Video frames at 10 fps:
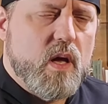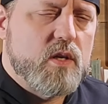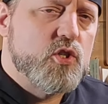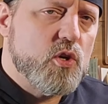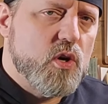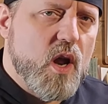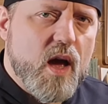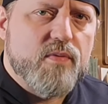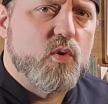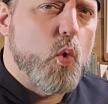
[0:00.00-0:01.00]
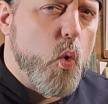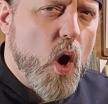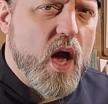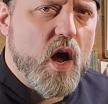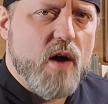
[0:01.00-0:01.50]
and a certain knife
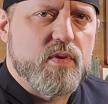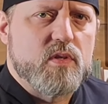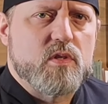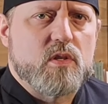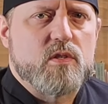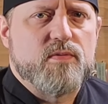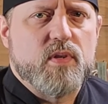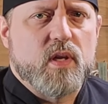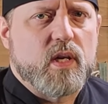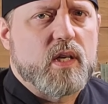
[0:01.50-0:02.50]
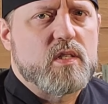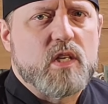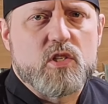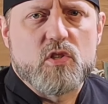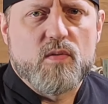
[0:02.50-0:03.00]
quite often starts to feel like an
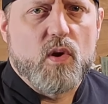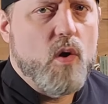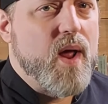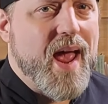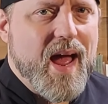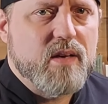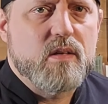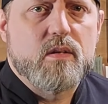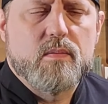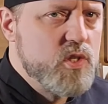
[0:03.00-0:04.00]
extension of your own hand.